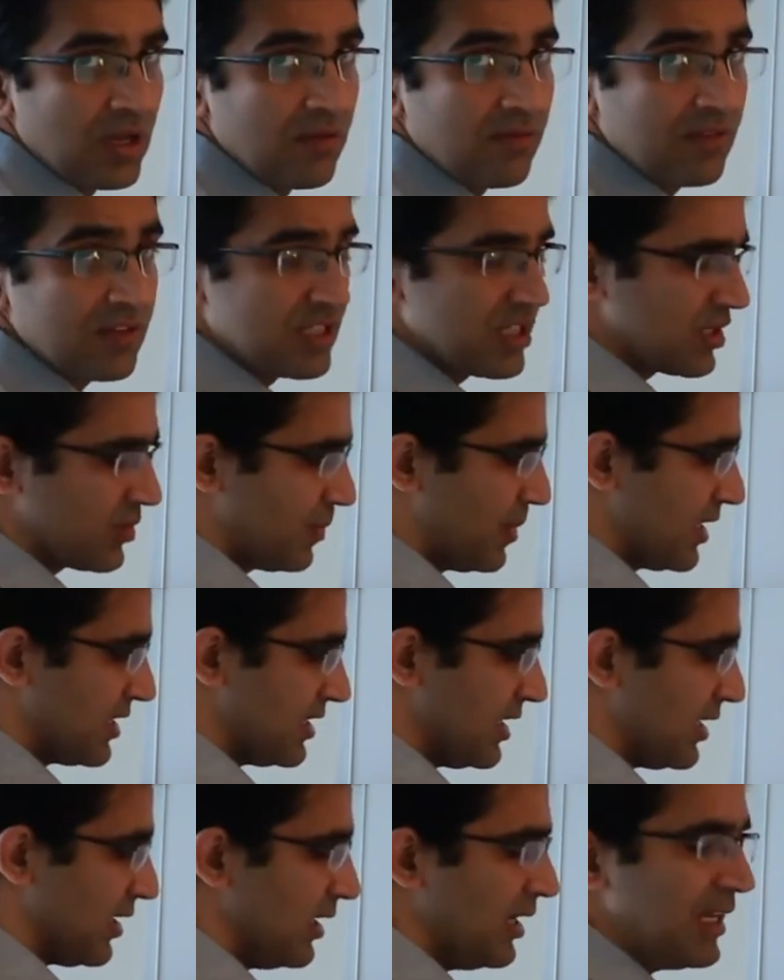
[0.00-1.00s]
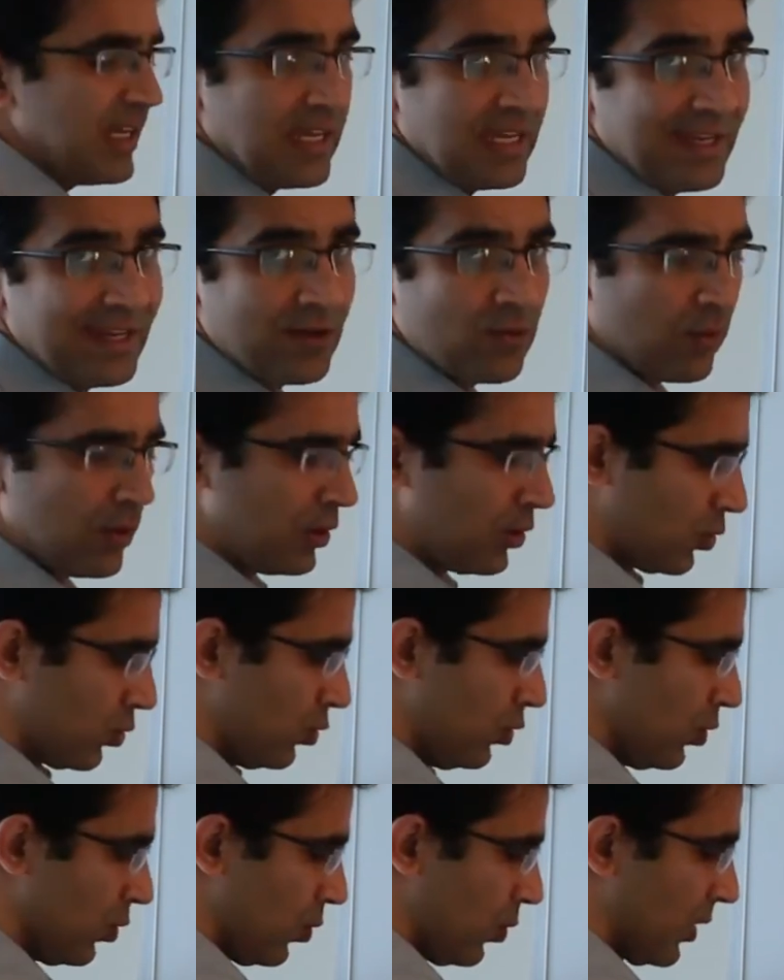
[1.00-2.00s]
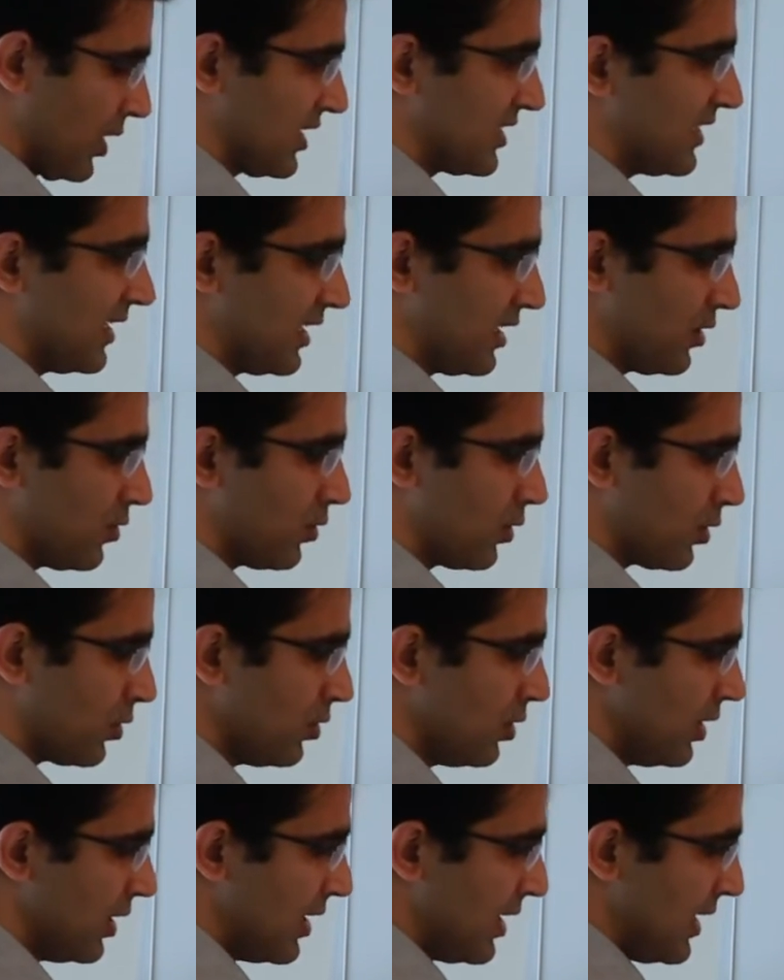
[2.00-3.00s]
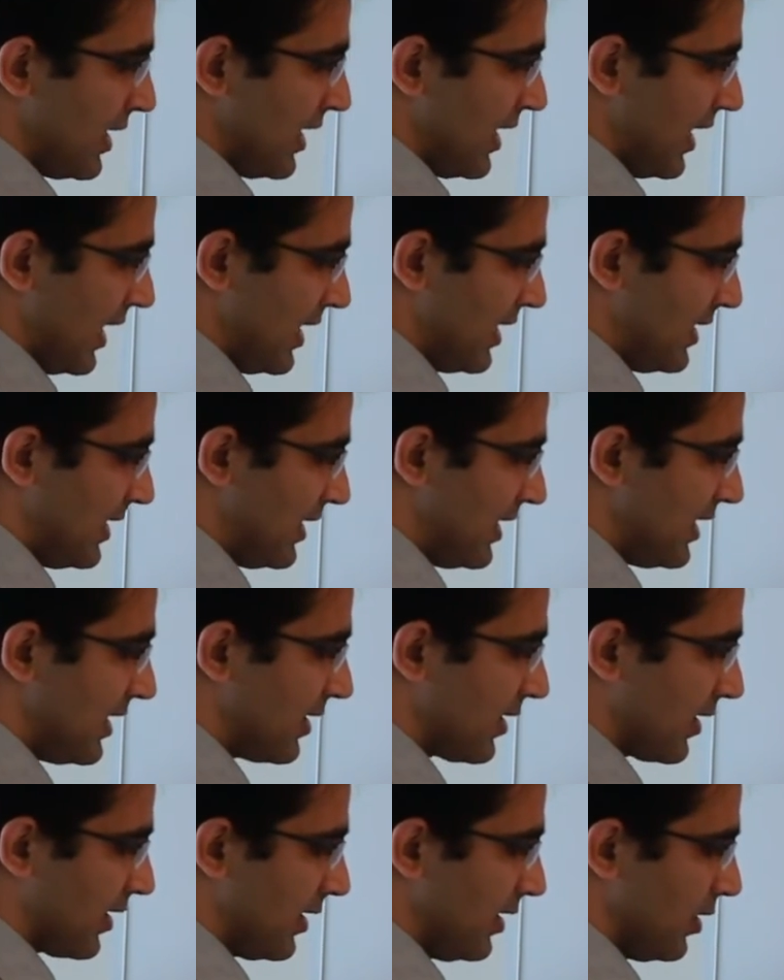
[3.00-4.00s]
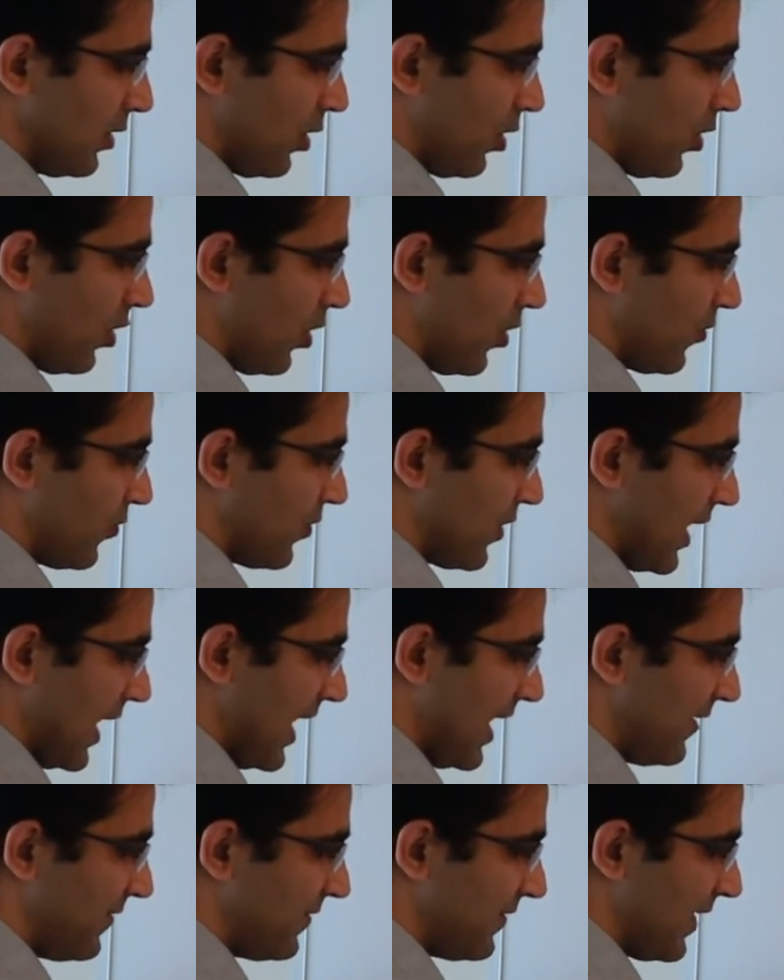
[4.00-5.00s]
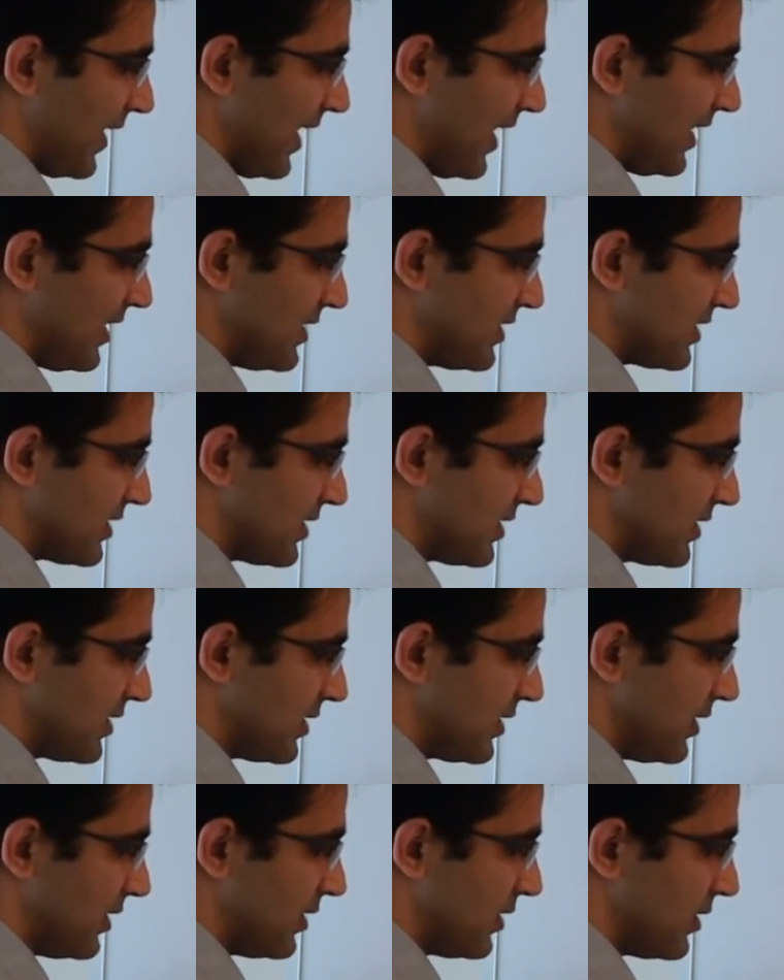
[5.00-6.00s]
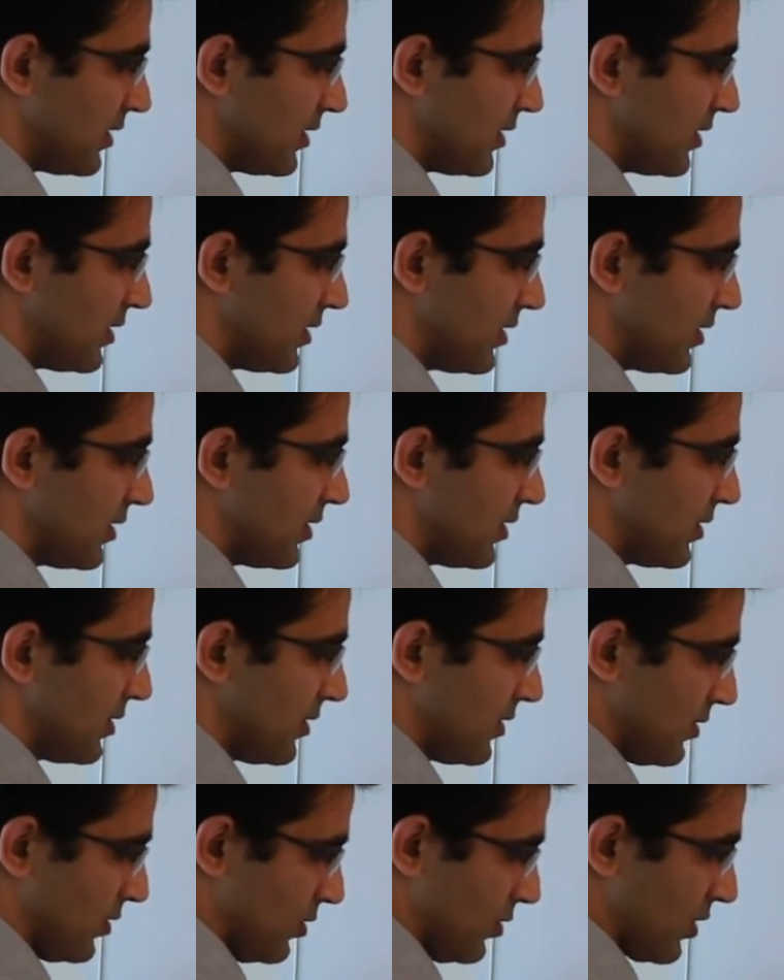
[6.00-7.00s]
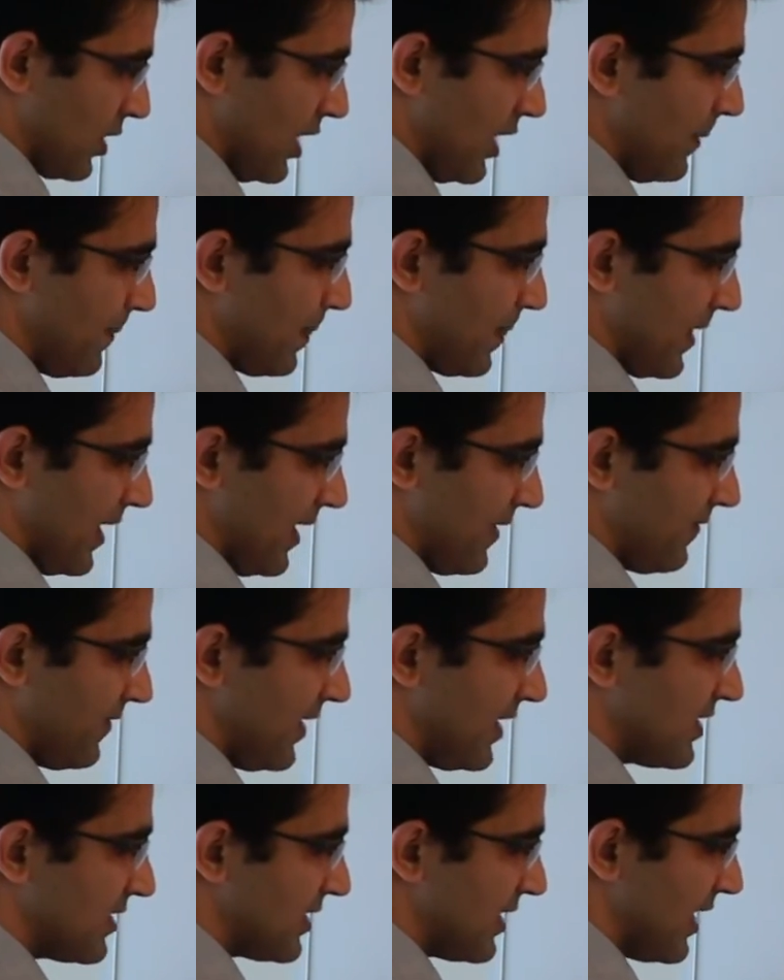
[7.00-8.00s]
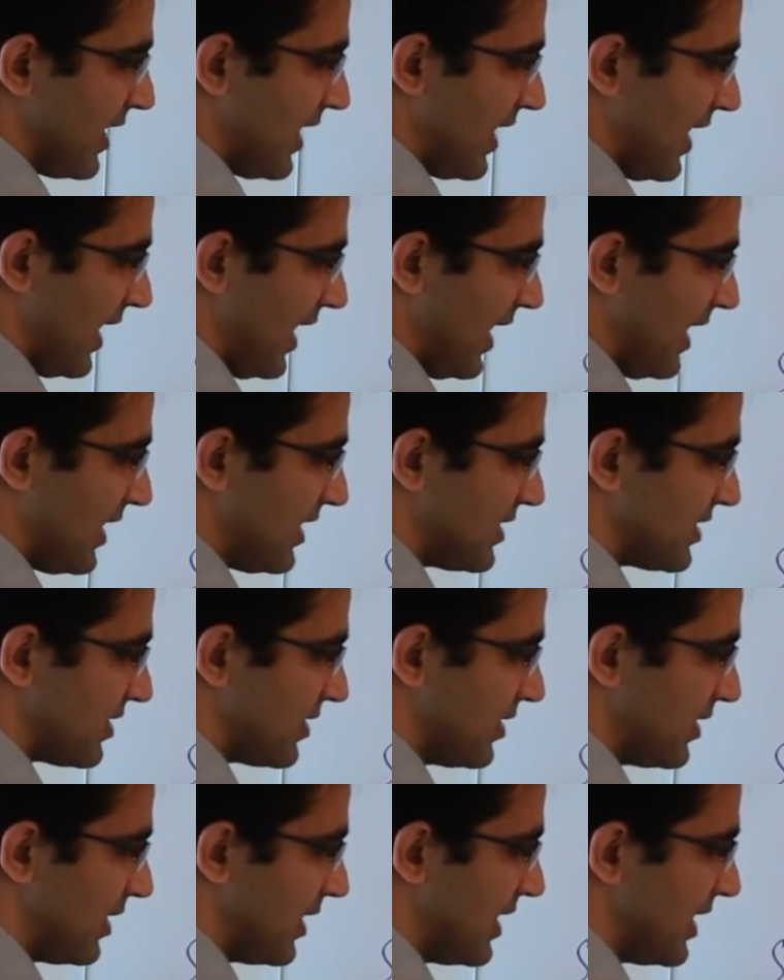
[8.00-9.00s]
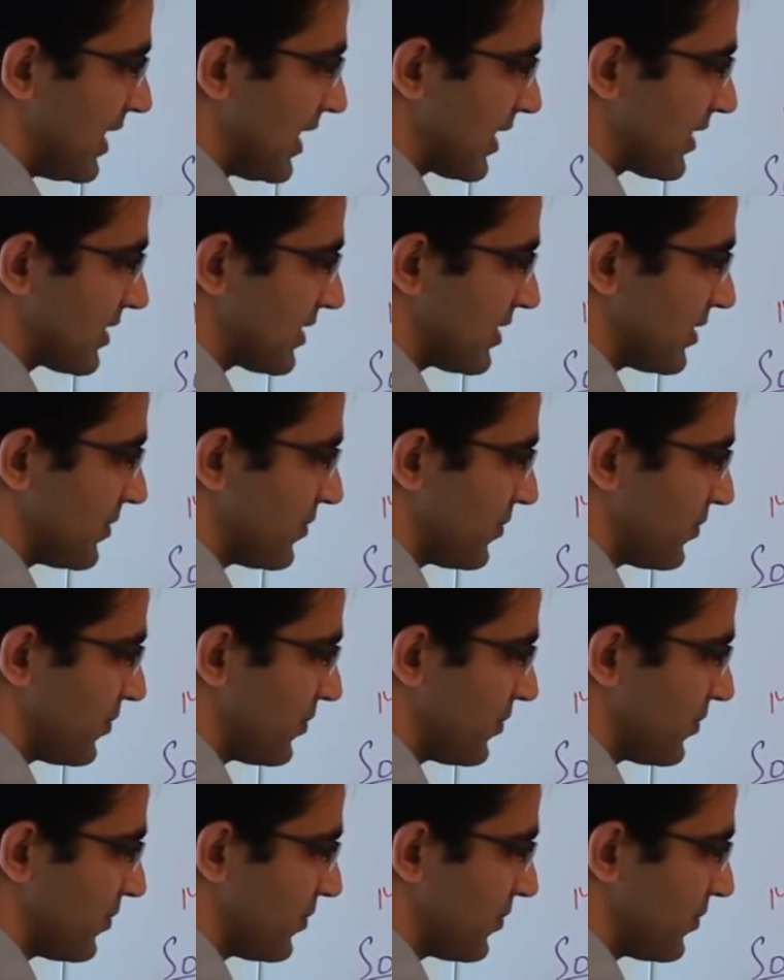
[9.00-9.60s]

which is basically equal to, what is that equal to? Integral of fx, okay, fx x dx.